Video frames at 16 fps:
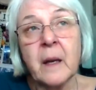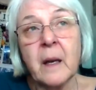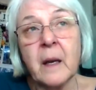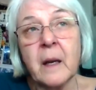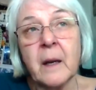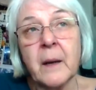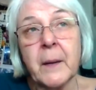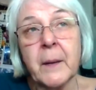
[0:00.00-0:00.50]

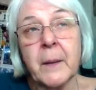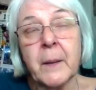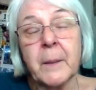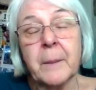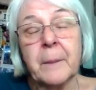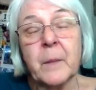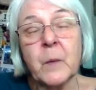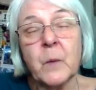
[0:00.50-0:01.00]

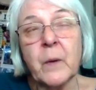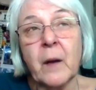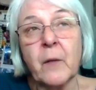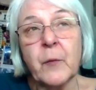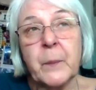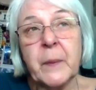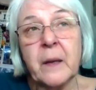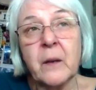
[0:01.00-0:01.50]
um,
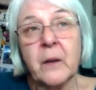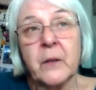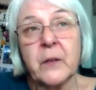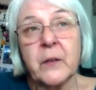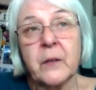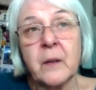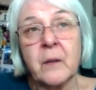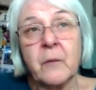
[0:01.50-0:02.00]
Ralph
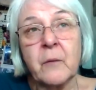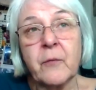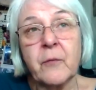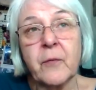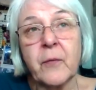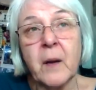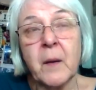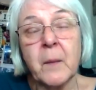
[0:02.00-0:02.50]
Peterson
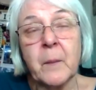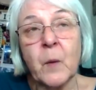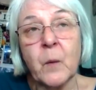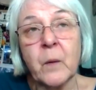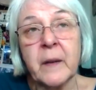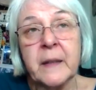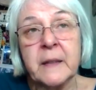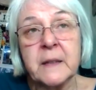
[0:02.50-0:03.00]
from
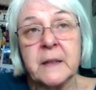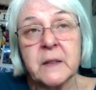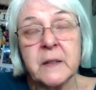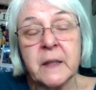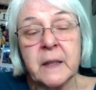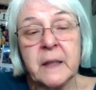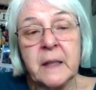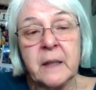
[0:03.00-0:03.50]
Oregon
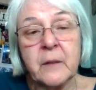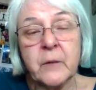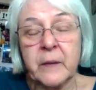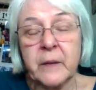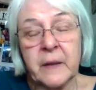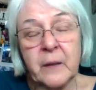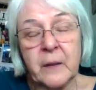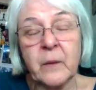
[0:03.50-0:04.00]
City,
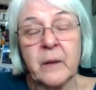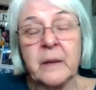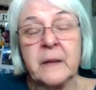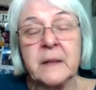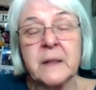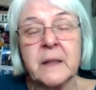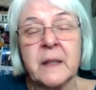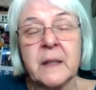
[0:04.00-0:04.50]
Trinity, Oregon
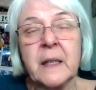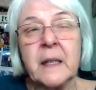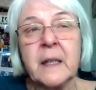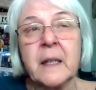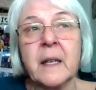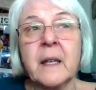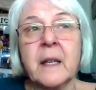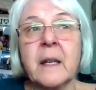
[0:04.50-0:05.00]

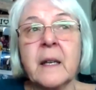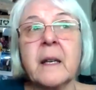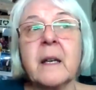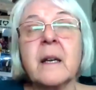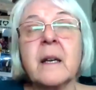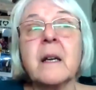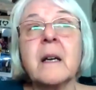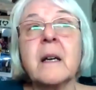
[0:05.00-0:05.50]
City,
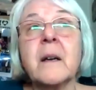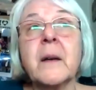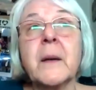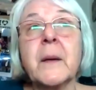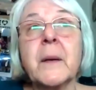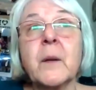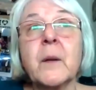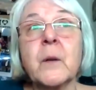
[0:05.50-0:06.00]
uh,
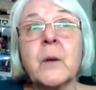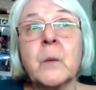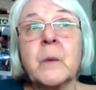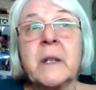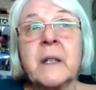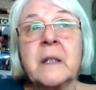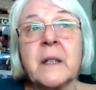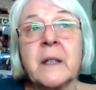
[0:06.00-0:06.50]
and
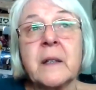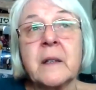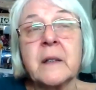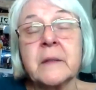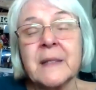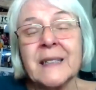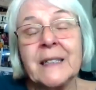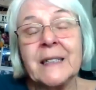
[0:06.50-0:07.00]
L
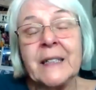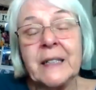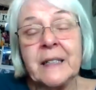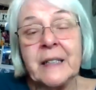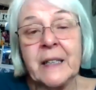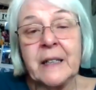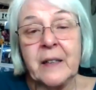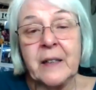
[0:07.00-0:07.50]
Lillian
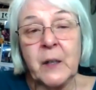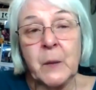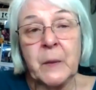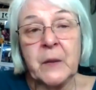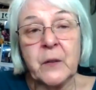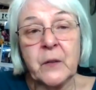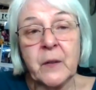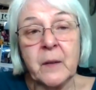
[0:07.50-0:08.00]

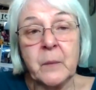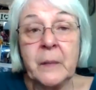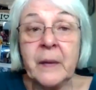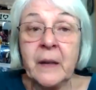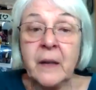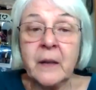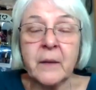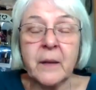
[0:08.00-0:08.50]
Nicodemus and
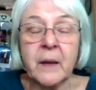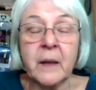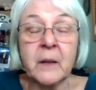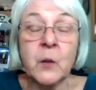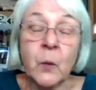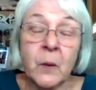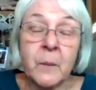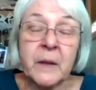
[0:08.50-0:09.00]
me and
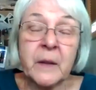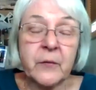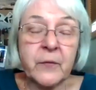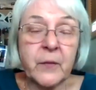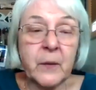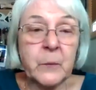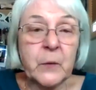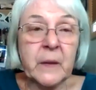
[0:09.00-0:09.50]
Norma
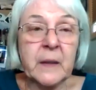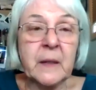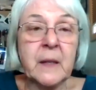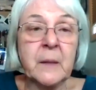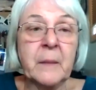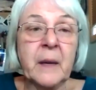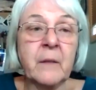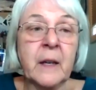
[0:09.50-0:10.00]
from Trinity
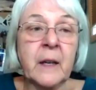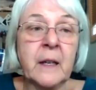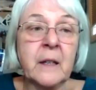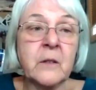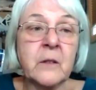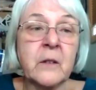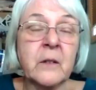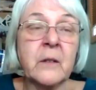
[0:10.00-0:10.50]
Mount
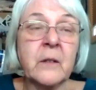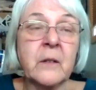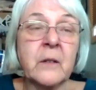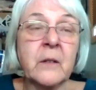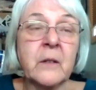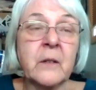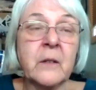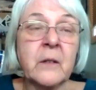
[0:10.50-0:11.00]
Angel,
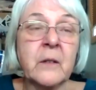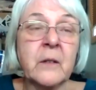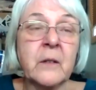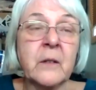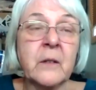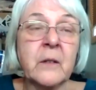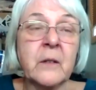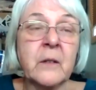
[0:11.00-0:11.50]
a
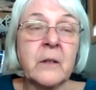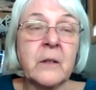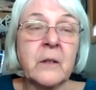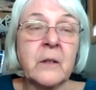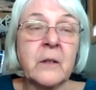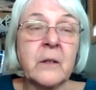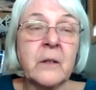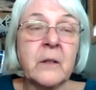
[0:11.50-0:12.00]
couple of
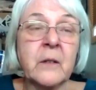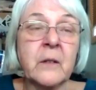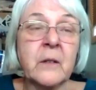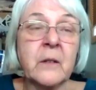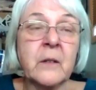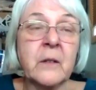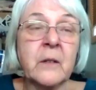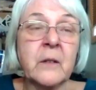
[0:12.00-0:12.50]
people
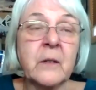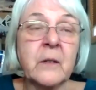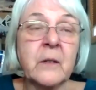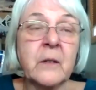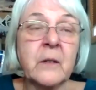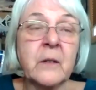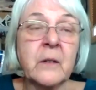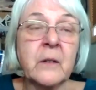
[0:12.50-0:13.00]
from
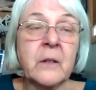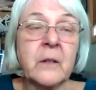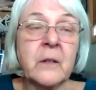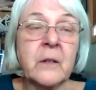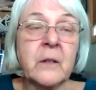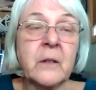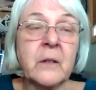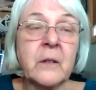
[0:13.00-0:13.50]
Hope and
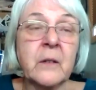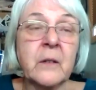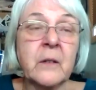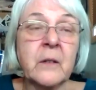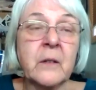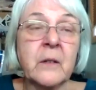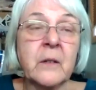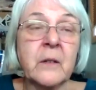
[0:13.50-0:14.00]

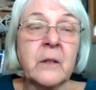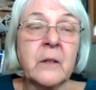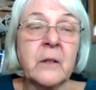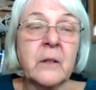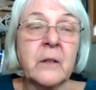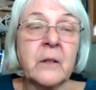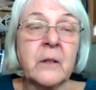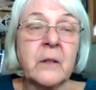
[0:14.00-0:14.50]
Woodburn, I
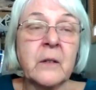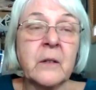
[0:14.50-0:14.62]
think.